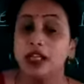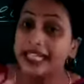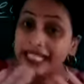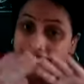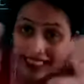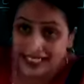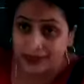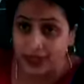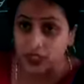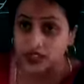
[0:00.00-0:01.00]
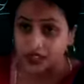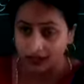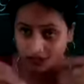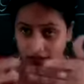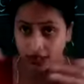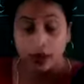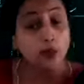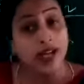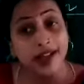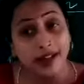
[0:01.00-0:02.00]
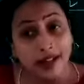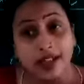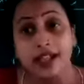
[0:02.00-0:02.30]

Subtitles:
In this region, where